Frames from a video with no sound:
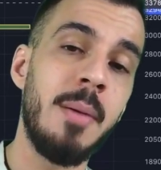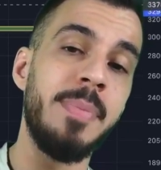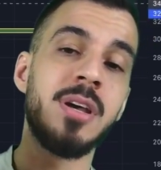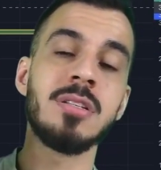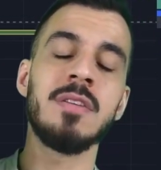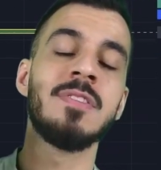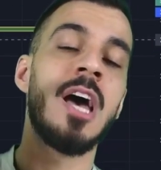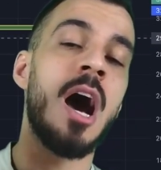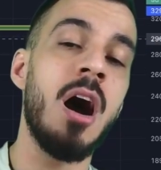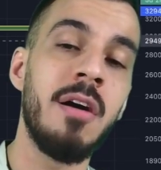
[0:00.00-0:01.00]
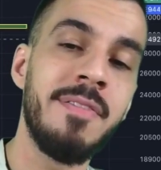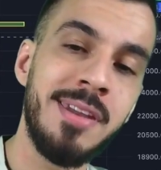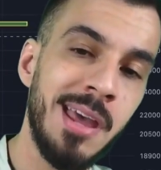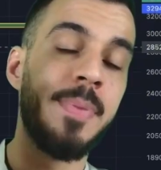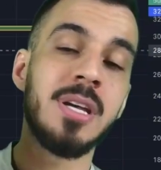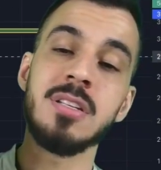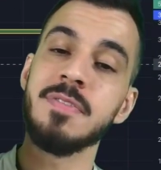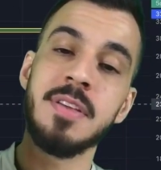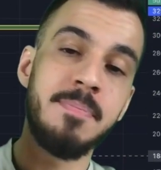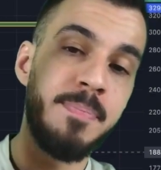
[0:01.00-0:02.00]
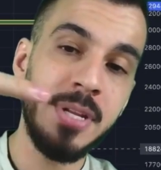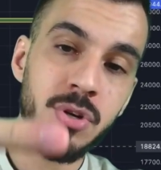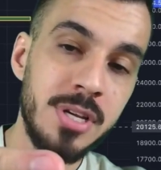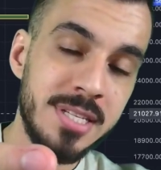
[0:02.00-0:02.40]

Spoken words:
because of the halving, because of the Bitcoin